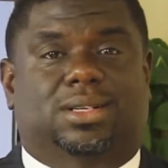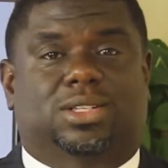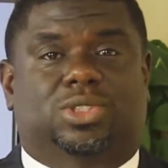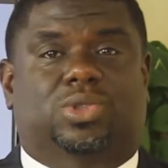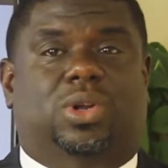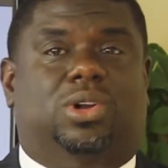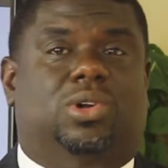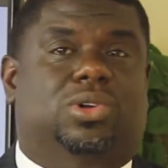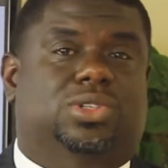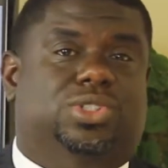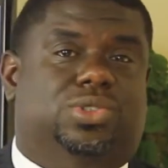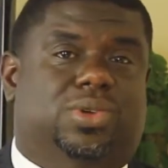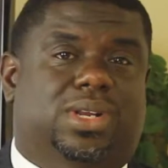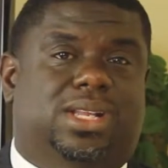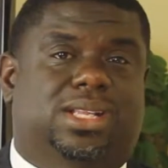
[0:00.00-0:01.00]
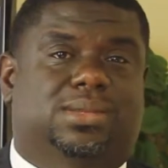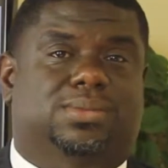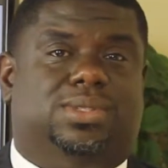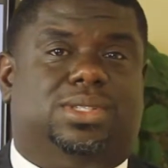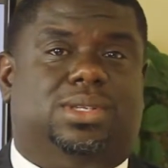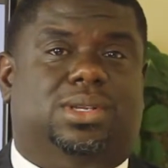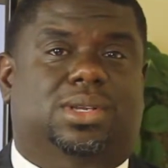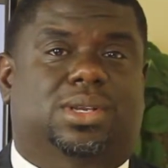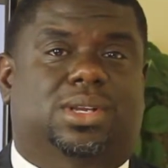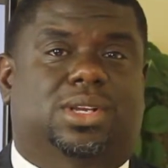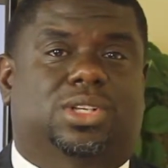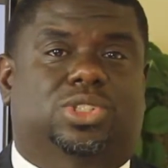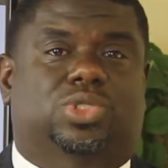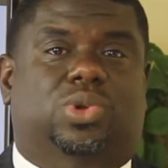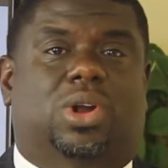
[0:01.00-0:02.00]
Drunk on dreams,
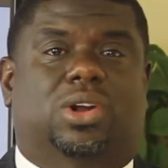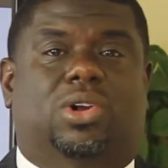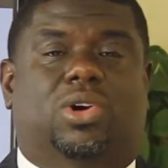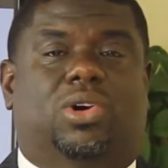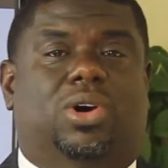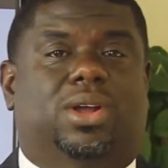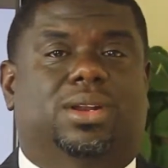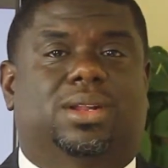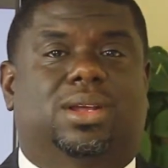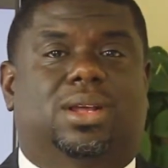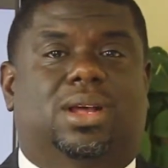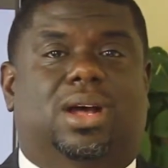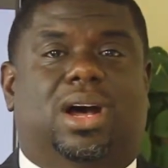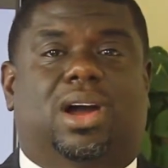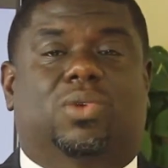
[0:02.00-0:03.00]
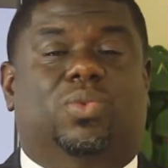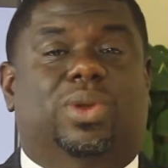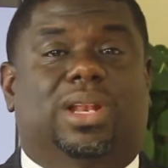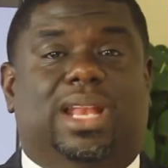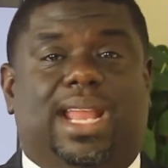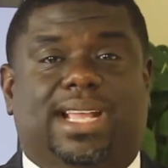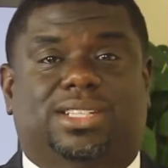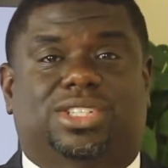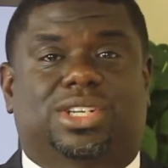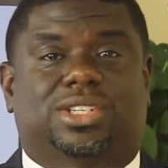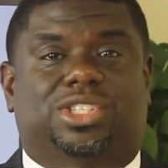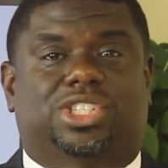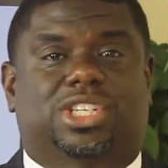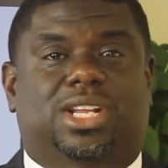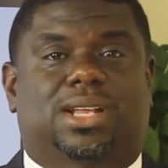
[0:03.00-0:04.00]
drunk on
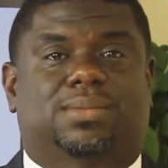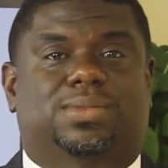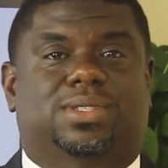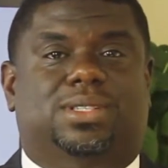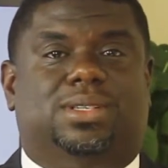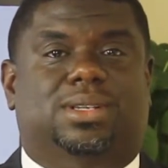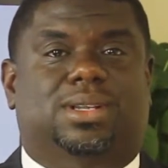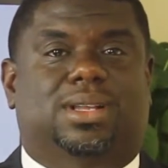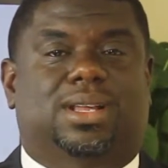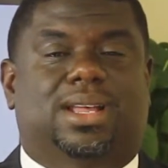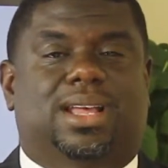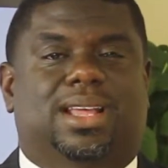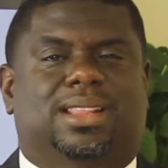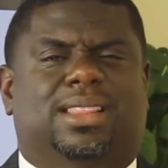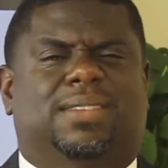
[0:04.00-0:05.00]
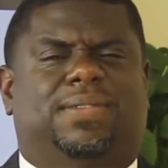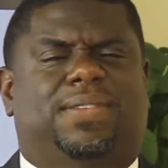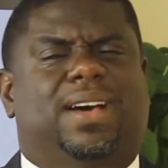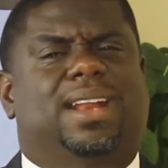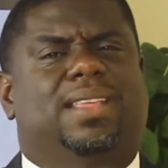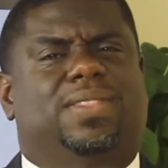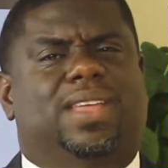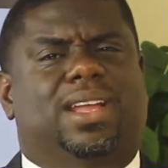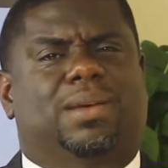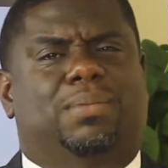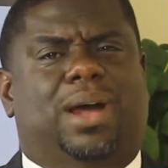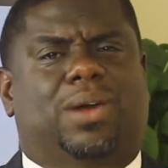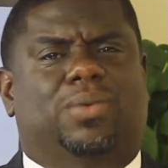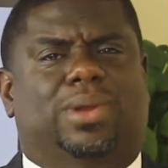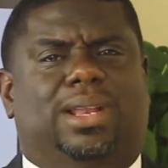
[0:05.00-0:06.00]
relationships. The funny thing
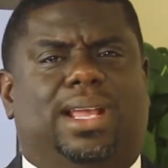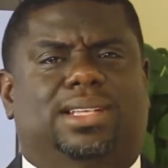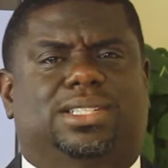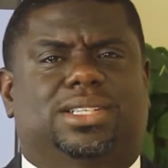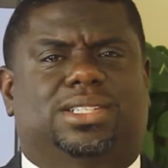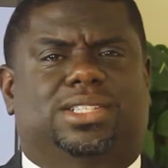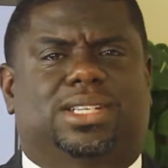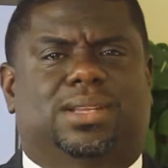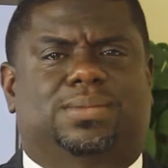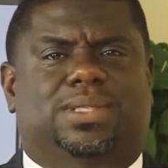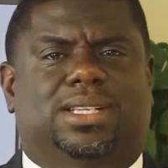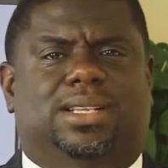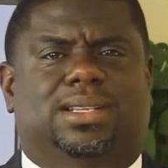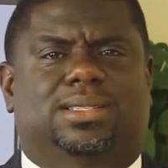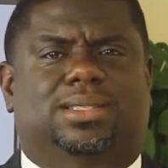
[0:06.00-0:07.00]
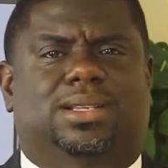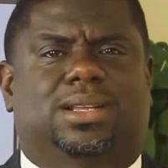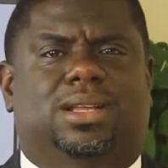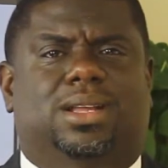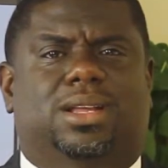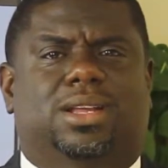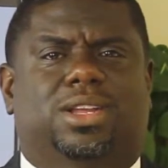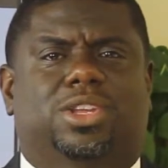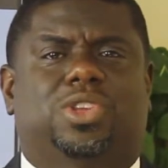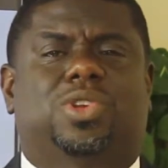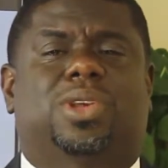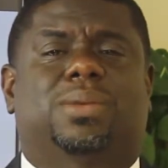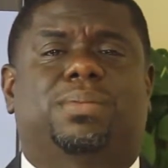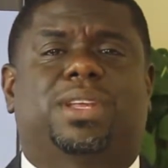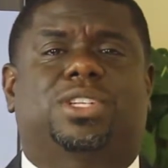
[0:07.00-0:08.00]
about relationships is you
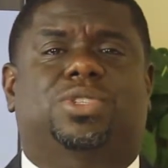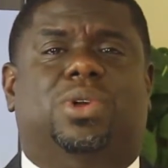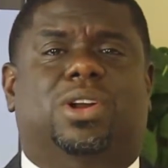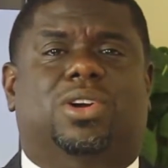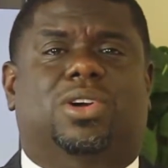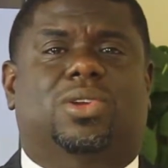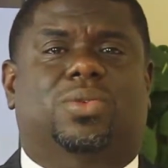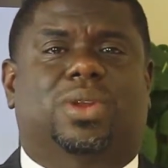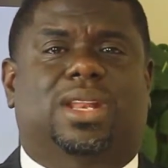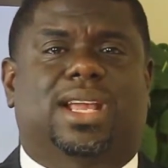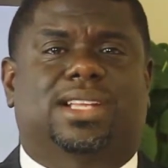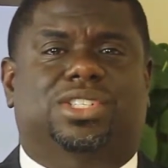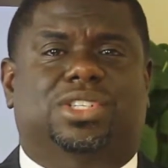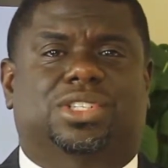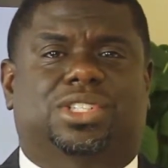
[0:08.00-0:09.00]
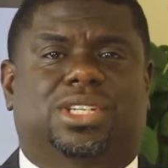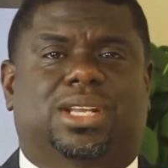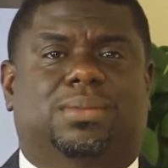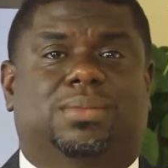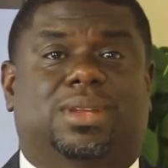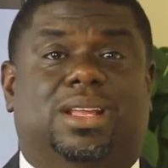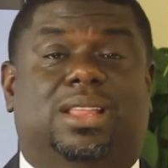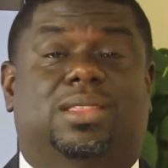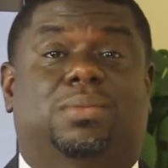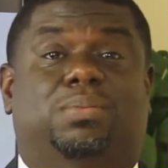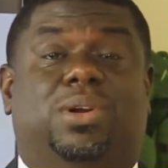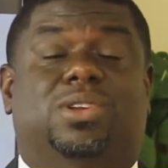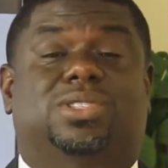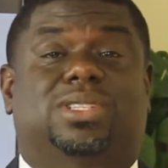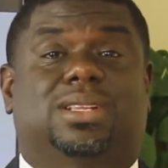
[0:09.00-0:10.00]
can be drunk on a relationship and the
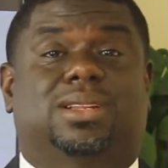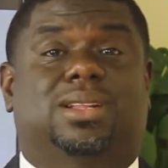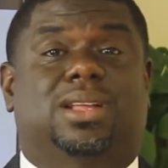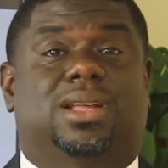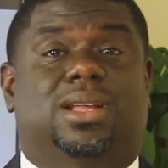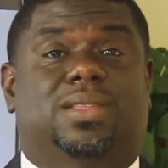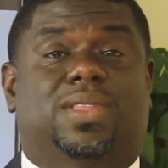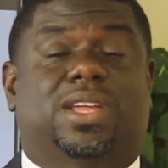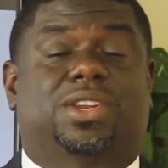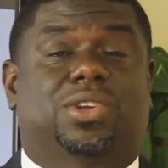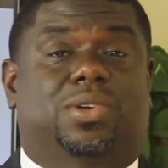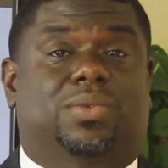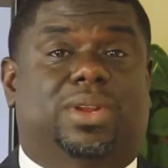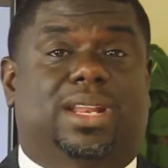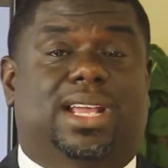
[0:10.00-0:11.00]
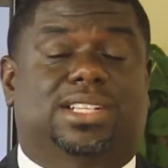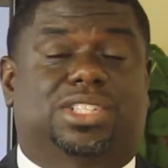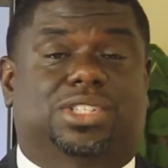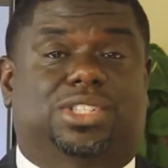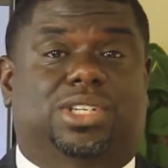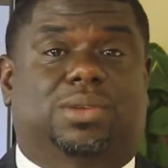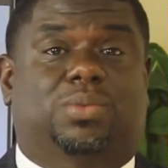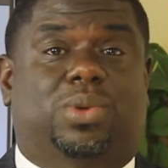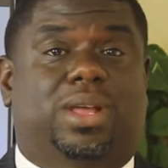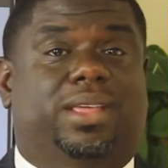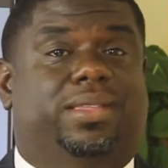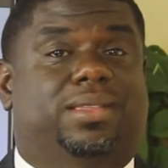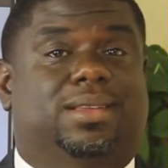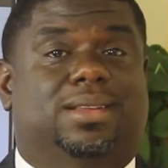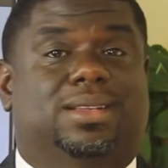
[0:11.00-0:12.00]
person that you're in relationship
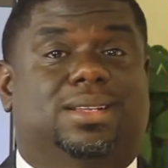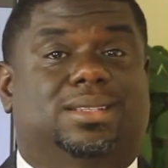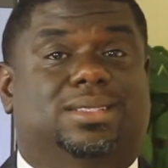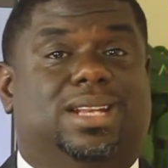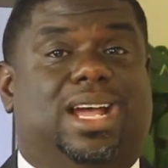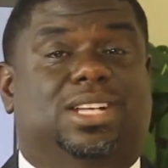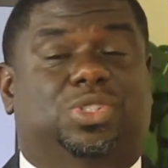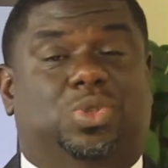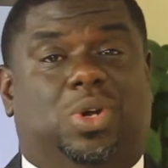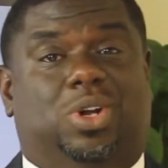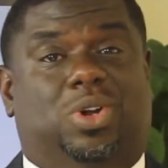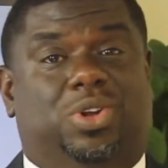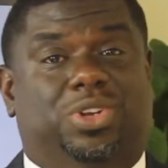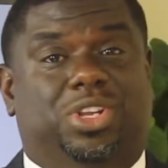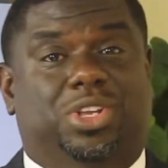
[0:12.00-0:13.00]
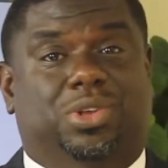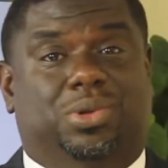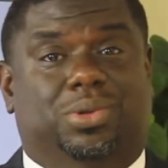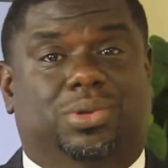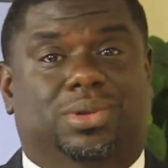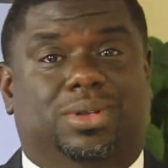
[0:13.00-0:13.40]
with is not drunk on you.